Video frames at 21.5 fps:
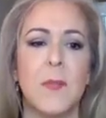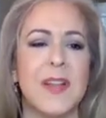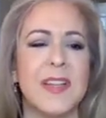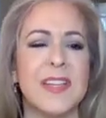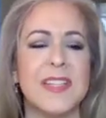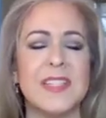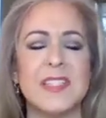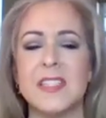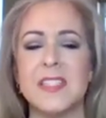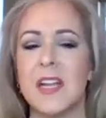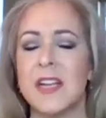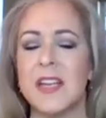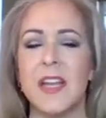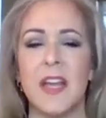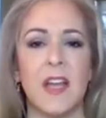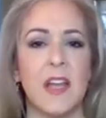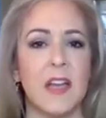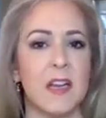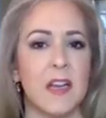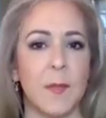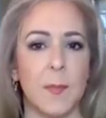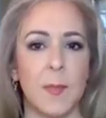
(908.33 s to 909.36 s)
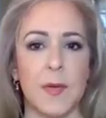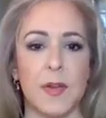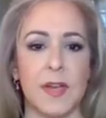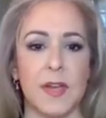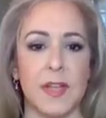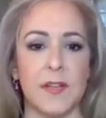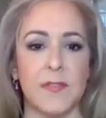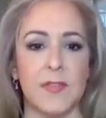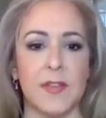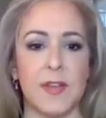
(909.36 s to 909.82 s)
But let's not get hung up
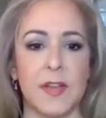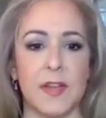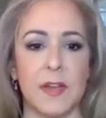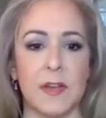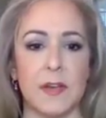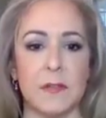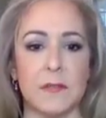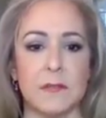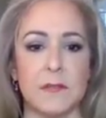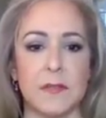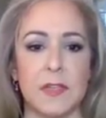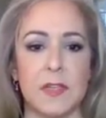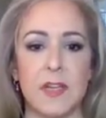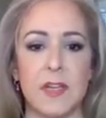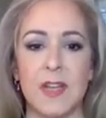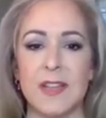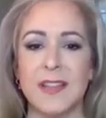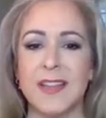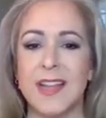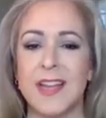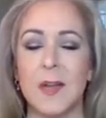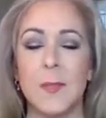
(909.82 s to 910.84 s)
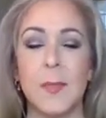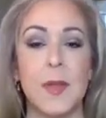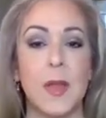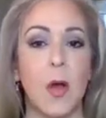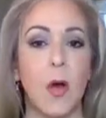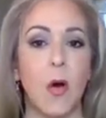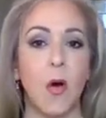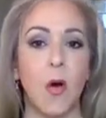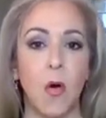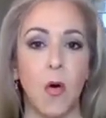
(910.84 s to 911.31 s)
on FEL. That could be
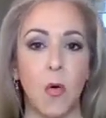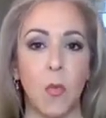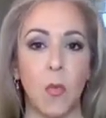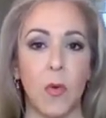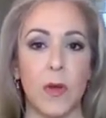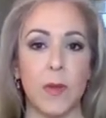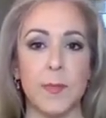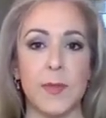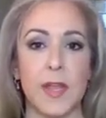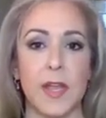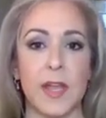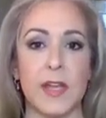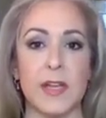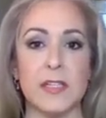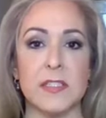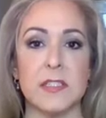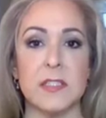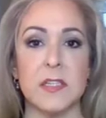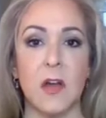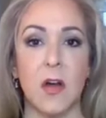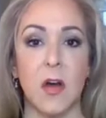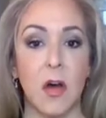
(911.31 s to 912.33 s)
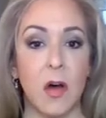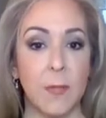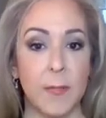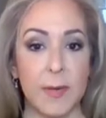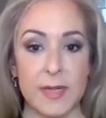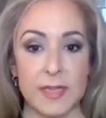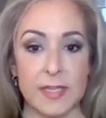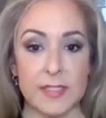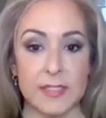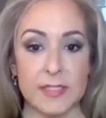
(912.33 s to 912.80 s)
a whole webcast all
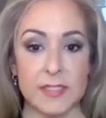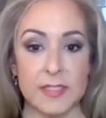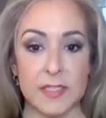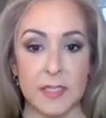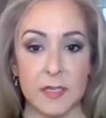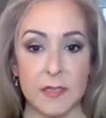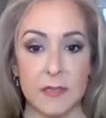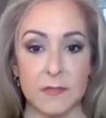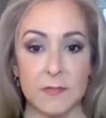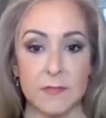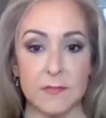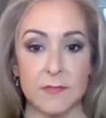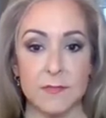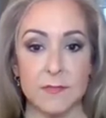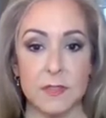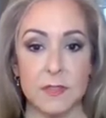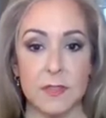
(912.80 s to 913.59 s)
by itself.